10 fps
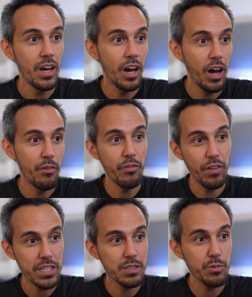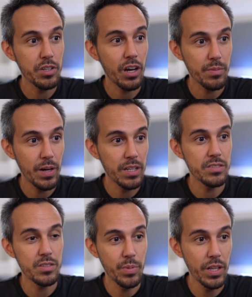Uh, reflections we talked about,
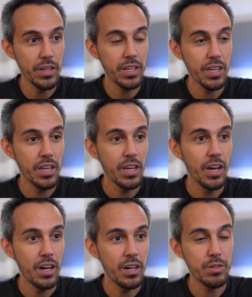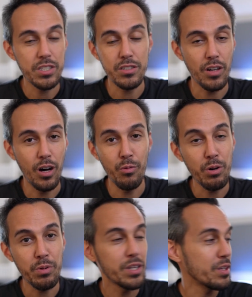stability, uh, which is all what
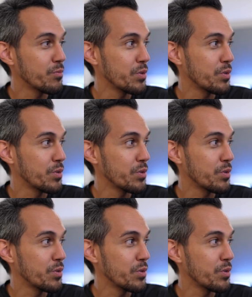we need.